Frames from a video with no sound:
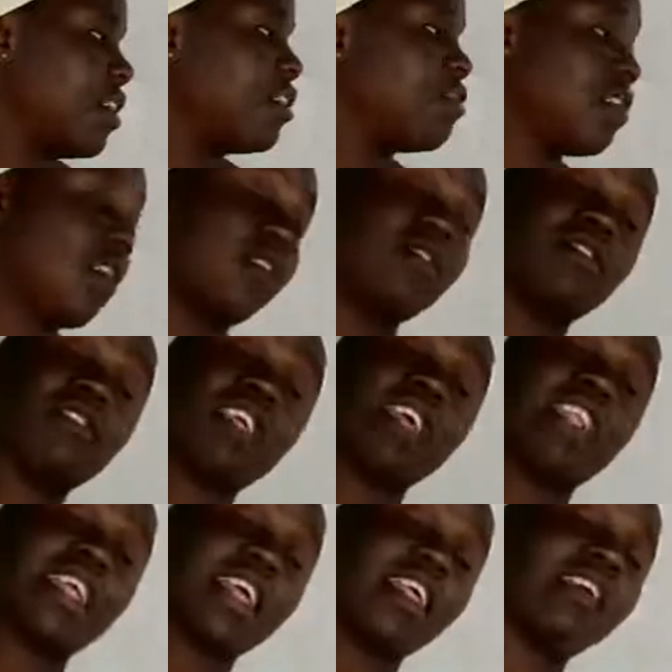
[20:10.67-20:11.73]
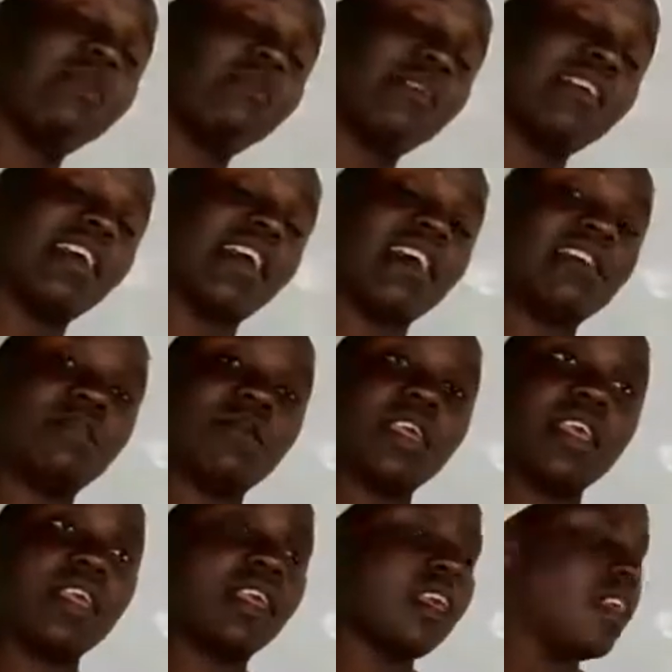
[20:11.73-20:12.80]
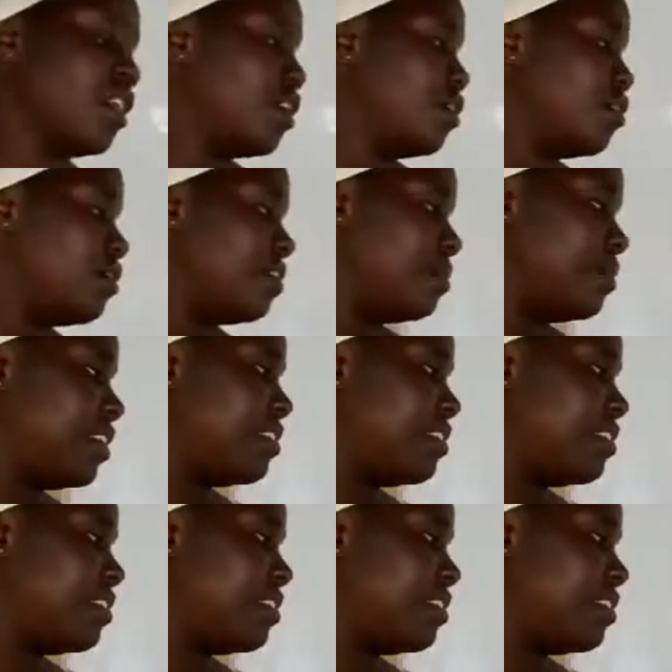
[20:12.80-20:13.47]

sure also the indirect speech has be. You simply